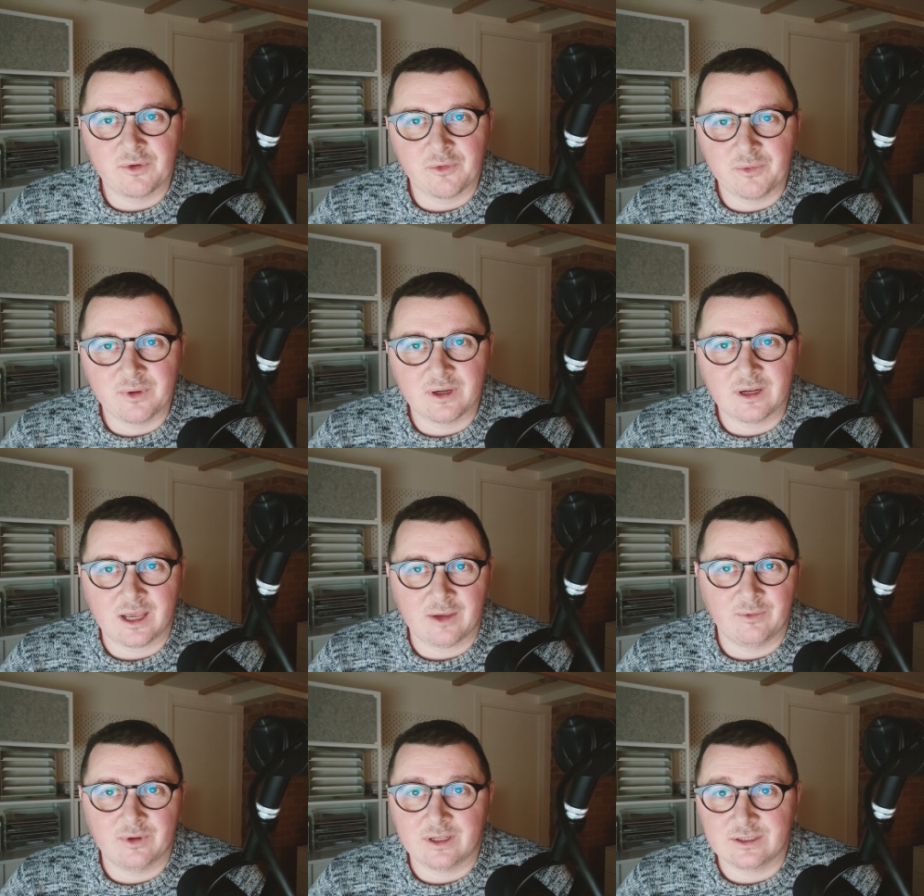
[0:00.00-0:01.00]
reveal, I
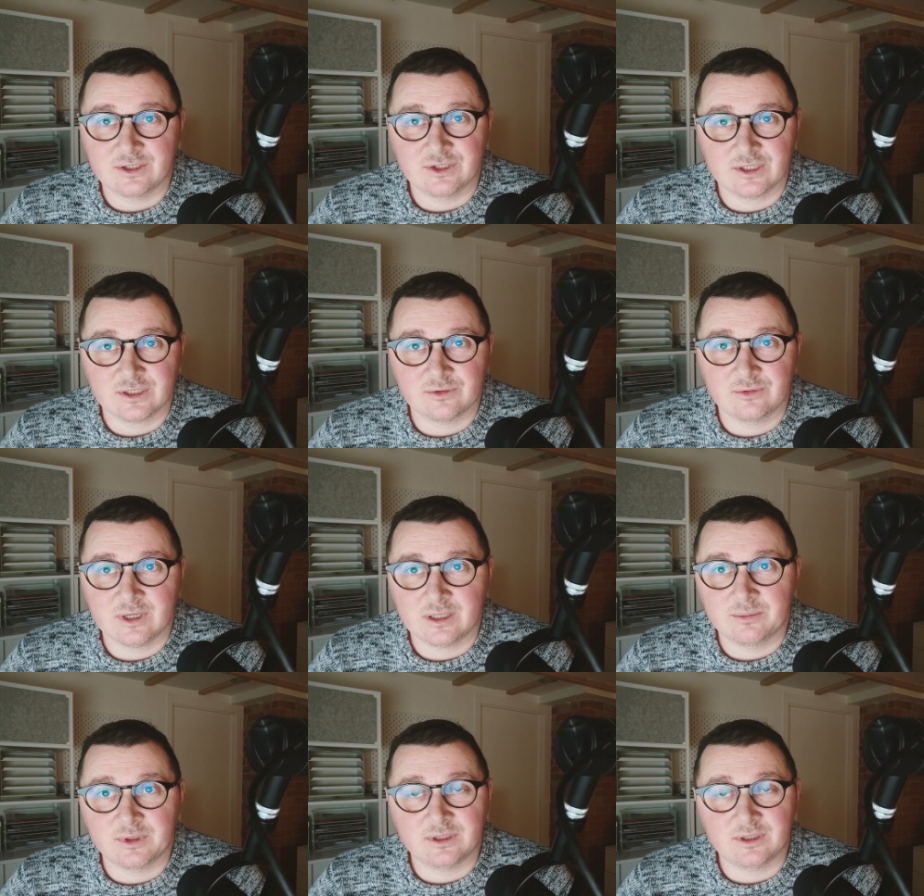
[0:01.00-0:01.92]
will not suggest you that,